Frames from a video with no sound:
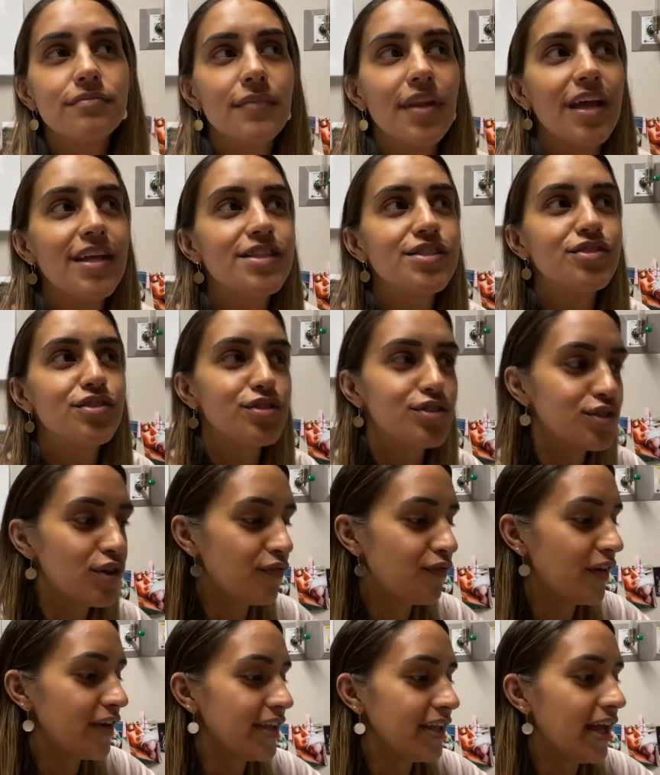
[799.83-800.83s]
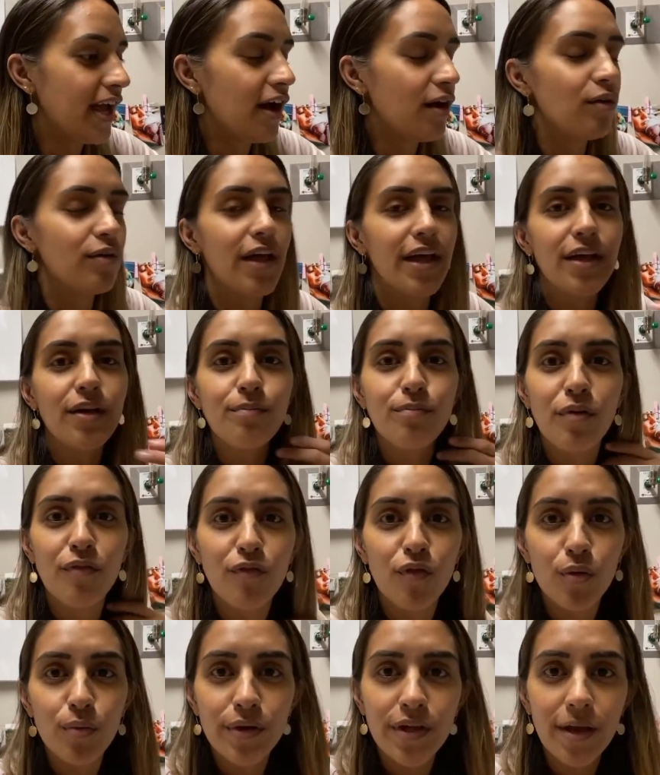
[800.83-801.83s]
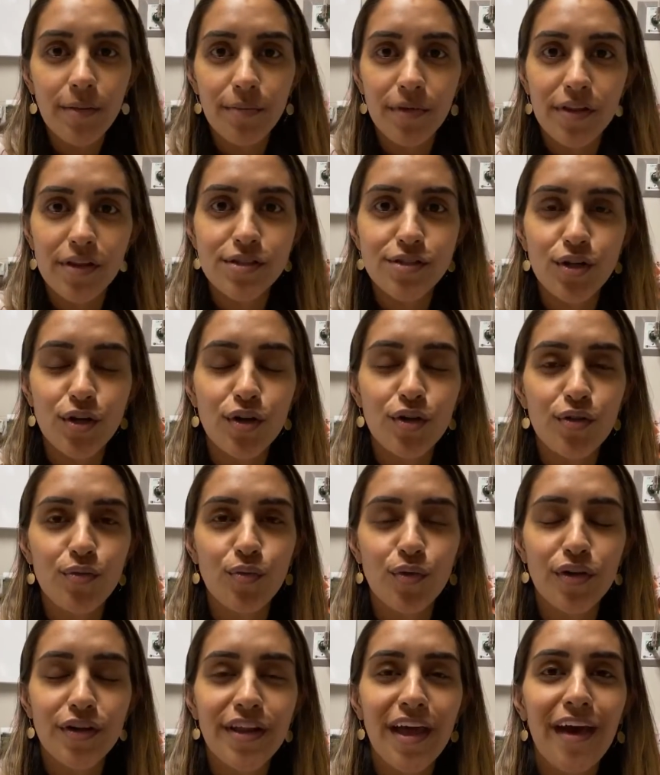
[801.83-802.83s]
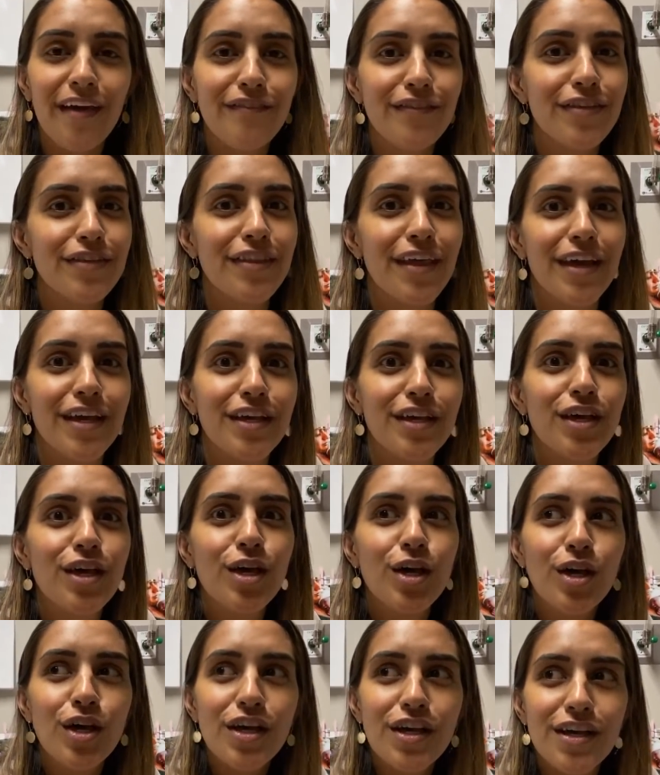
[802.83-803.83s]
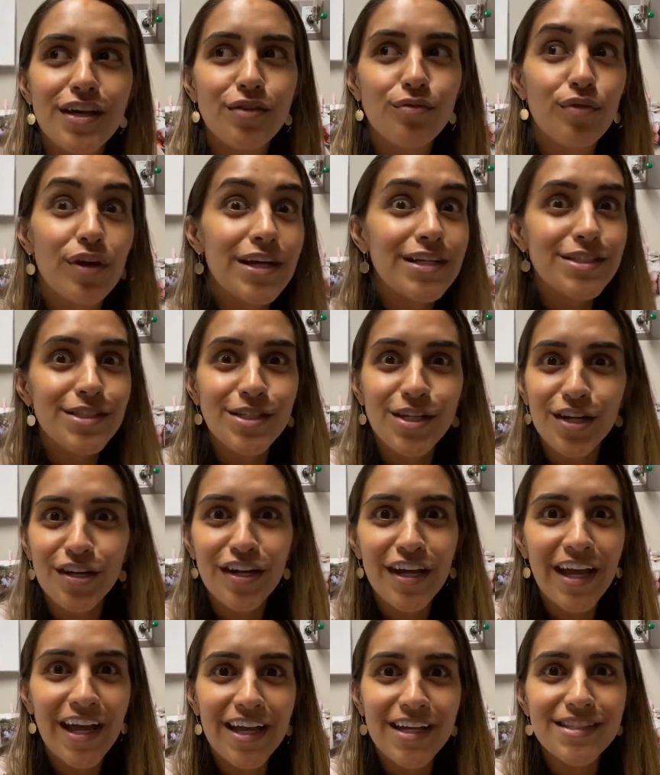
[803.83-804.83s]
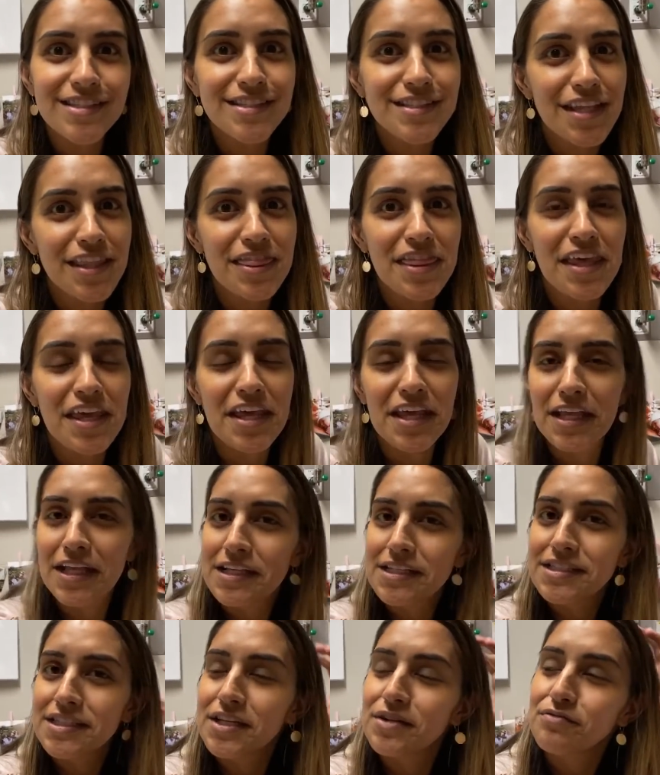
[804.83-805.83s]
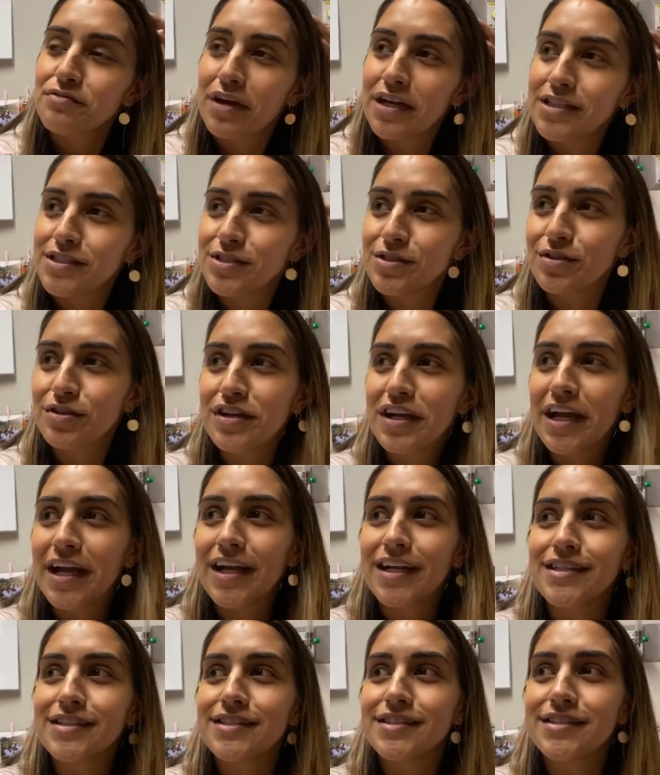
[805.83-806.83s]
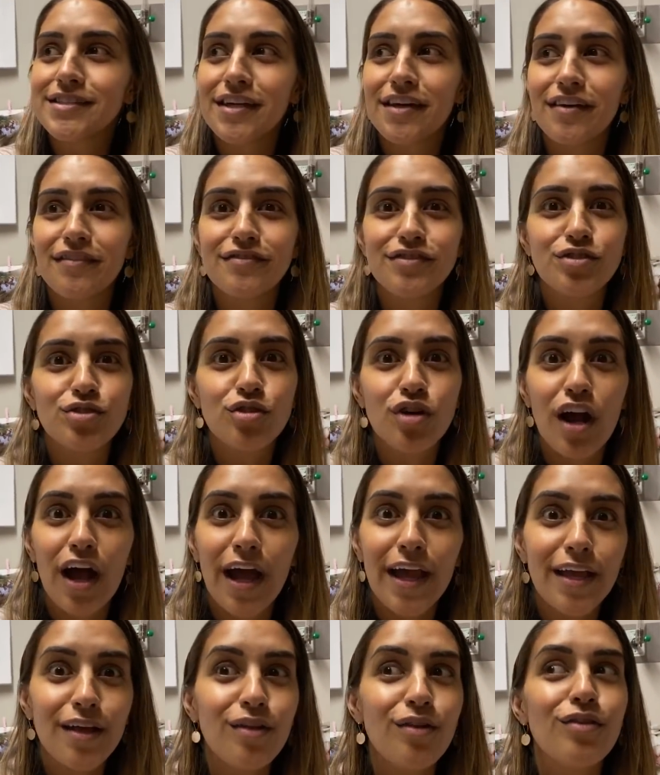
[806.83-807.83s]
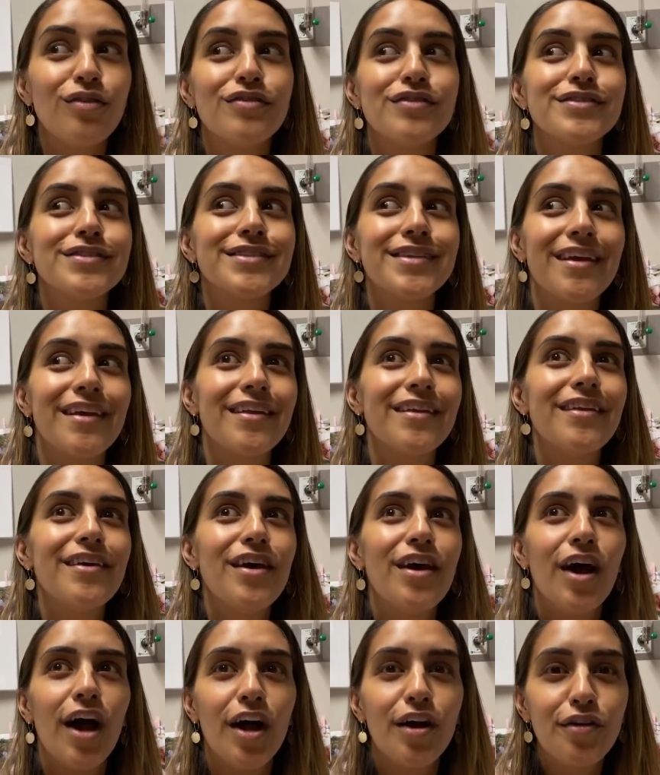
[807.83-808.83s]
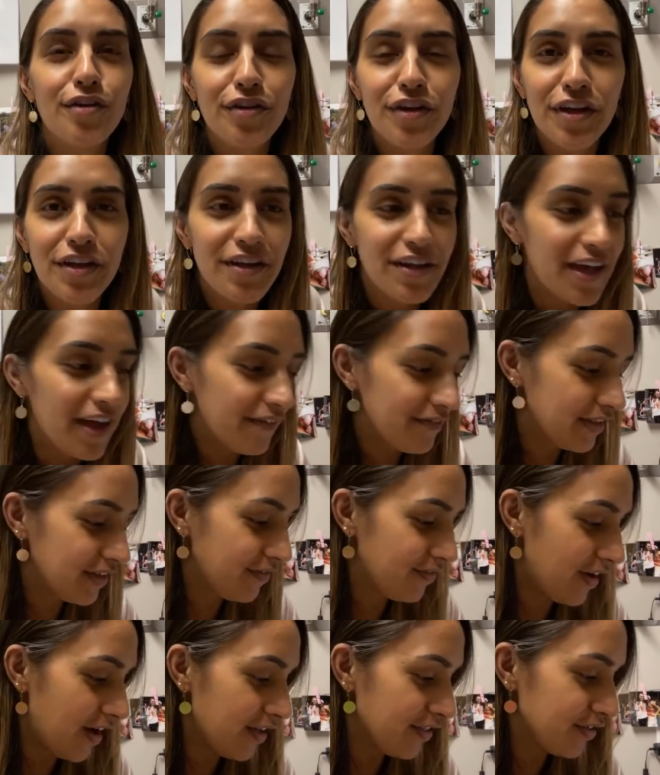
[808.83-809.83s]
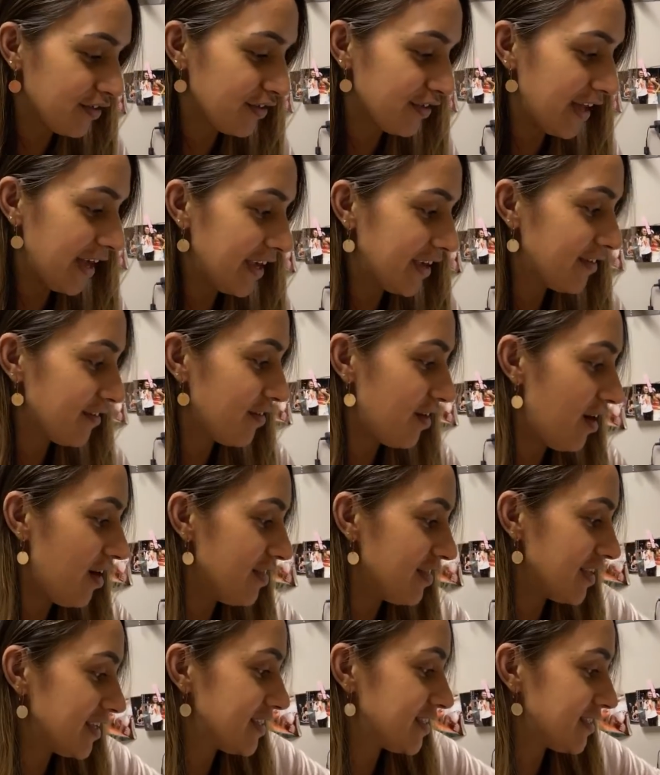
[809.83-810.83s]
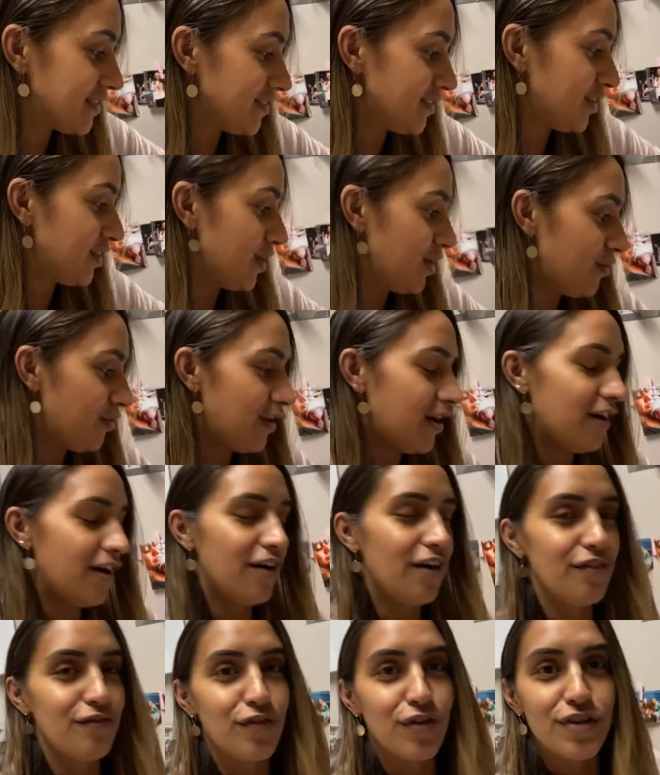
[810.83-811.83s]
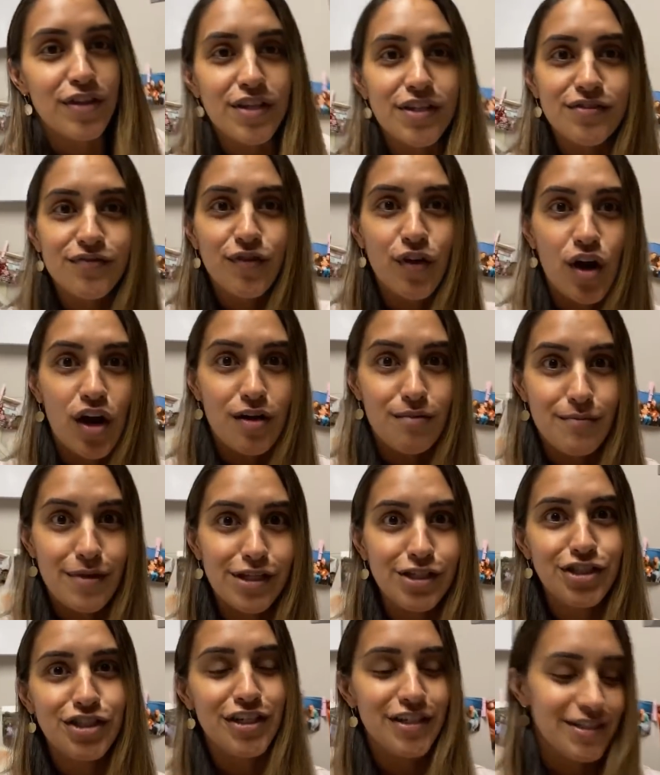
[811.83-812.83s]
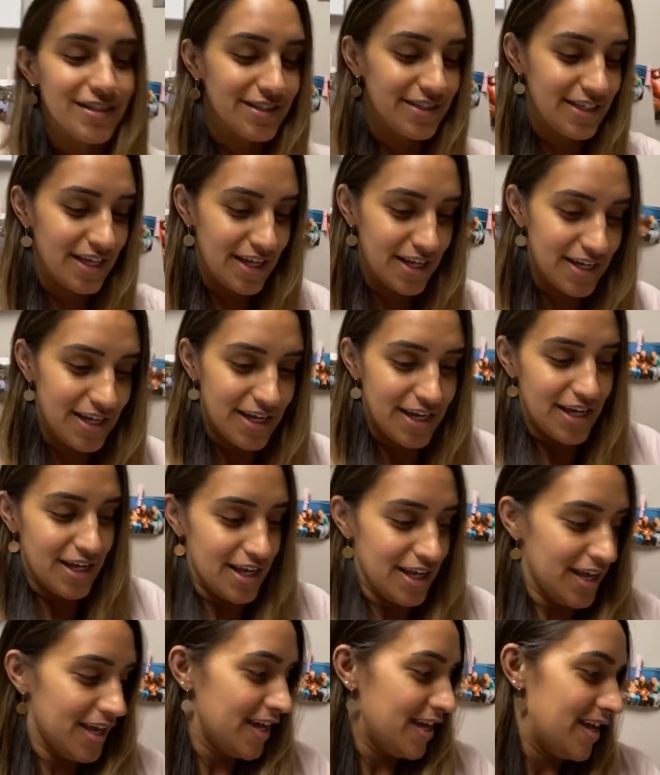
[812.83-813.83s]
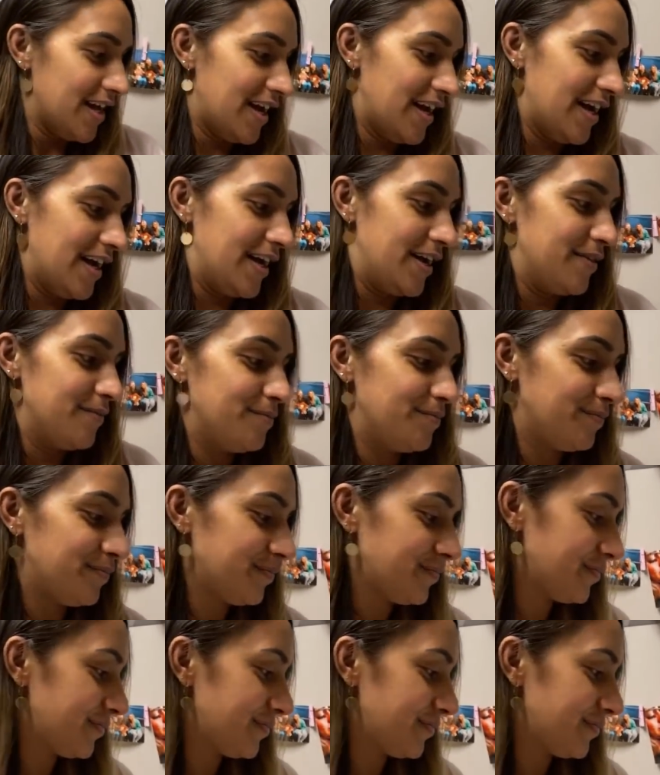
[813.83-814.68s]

it's just so funny how like before we come to this earth, we're in heaven, like raising our hands to things and raising our hands to trials and agreeing to Heavenly Father, like on these, you know, for this for our missions and um,